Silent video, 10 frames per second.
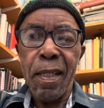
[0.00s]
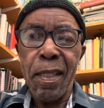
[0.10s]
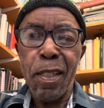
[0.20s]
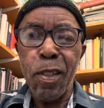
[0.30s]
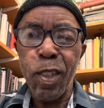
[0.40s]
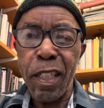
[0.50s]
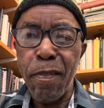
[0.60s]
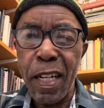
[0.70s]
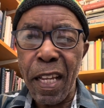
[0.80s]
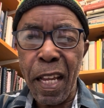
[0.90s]
is not a
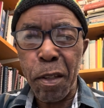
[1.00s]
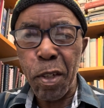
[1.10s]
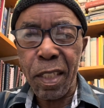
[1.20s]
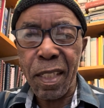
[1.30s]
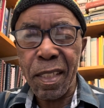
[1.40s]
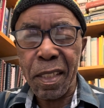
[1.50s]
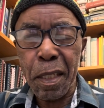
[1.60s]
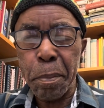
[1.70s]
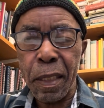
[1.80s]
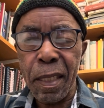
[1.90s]
very accurate
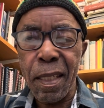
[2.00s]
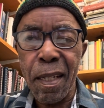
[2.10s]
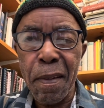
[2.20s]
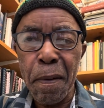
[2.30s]
description.